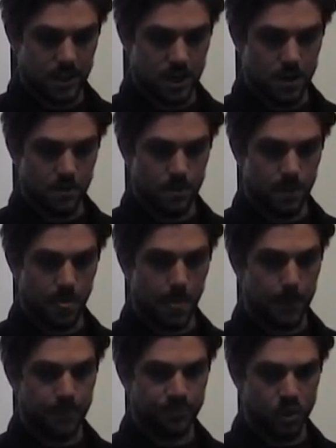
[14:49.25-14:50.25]
Um,
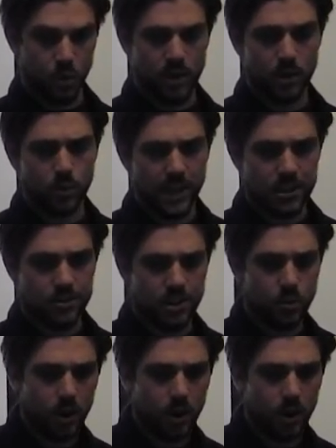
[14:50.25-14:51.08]
we, we actually